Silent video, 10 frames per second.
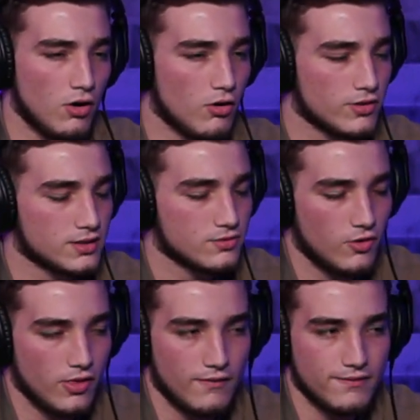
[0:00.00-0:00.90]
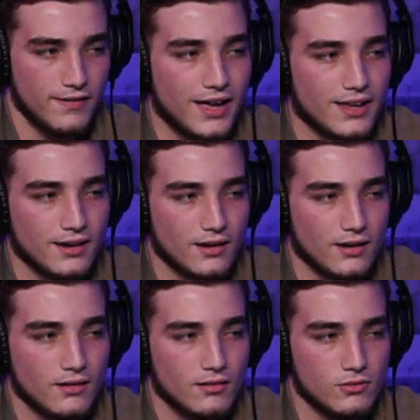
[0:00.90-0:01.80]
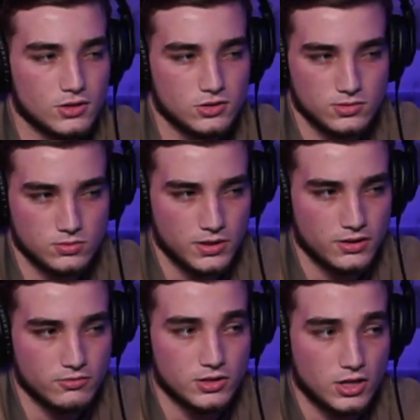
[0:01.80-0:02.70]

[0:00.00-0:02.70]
nervous for the fight, which was weird.